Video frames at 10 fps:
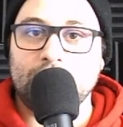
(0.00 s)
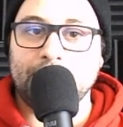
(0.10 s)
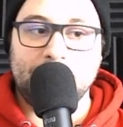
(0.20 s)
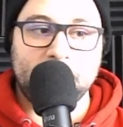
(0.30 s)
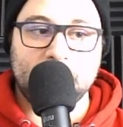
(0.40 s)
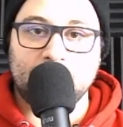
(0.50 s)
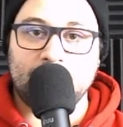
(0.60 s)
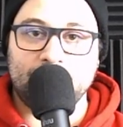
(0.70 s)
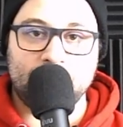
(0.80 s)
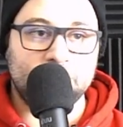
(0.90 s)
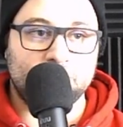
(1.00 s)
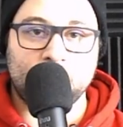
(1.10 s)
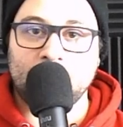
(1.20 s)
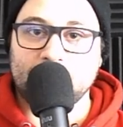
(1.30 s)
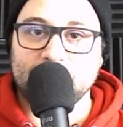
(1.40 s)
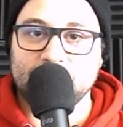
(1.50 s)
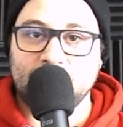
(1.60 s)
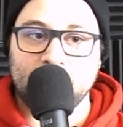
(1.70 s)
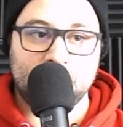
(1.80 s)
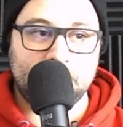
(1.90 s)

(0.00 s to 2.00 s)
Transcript: Maybe a lot of it is rock and solid.